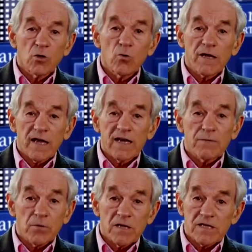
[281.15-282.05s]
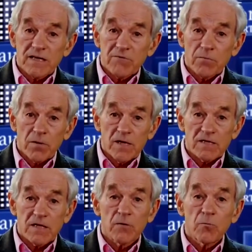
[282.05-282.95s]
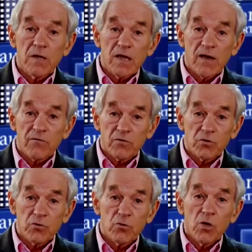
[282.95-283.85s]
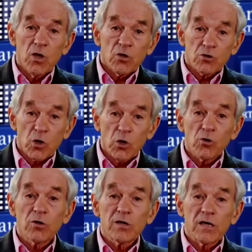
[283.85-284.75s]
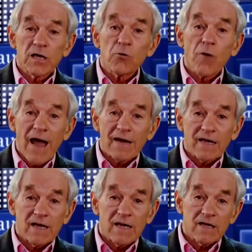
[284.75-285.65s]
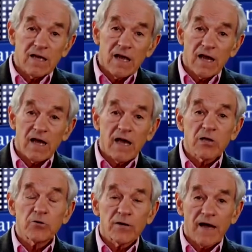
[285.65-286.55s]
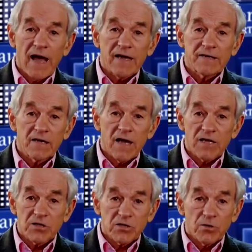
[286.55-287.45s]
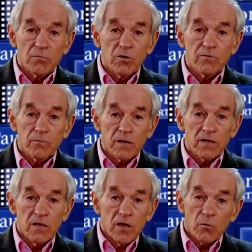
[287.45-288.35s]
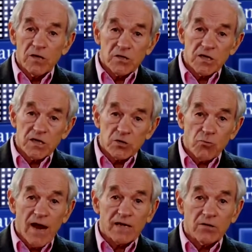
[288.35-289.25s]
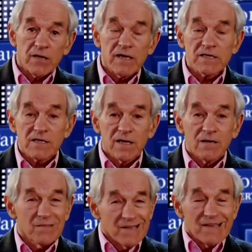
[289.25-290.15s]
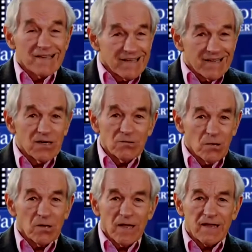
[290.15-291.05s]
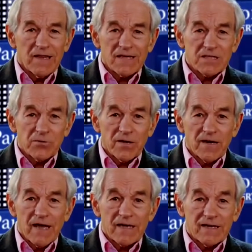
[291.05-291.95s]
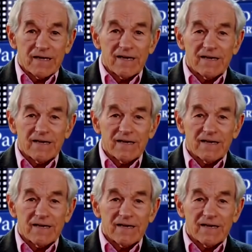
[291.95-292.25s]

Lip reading: going any place, every place, and we have to totally eradicate, an ideological movement, which is radical Islam, that's sort of like